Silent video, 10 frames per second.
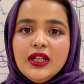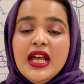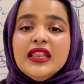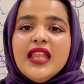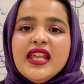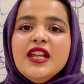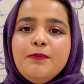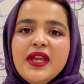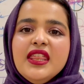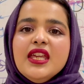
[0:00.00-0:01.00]
let it
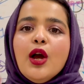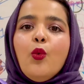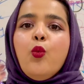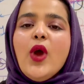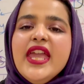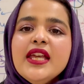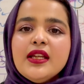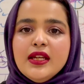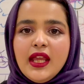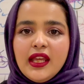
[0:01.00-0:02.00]
be the
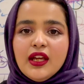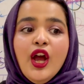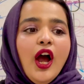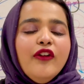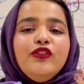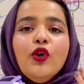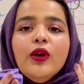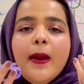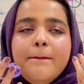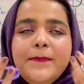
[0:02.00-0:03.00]
awakening of your
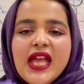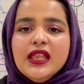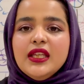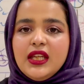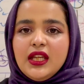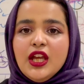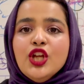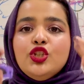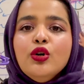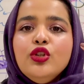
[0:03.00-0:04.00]
ability
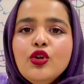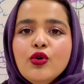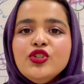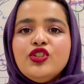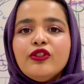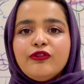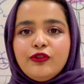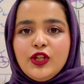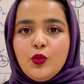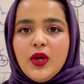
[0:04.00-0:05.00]
to use your
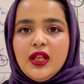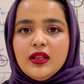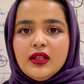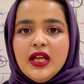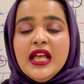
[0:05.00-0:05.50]
free will.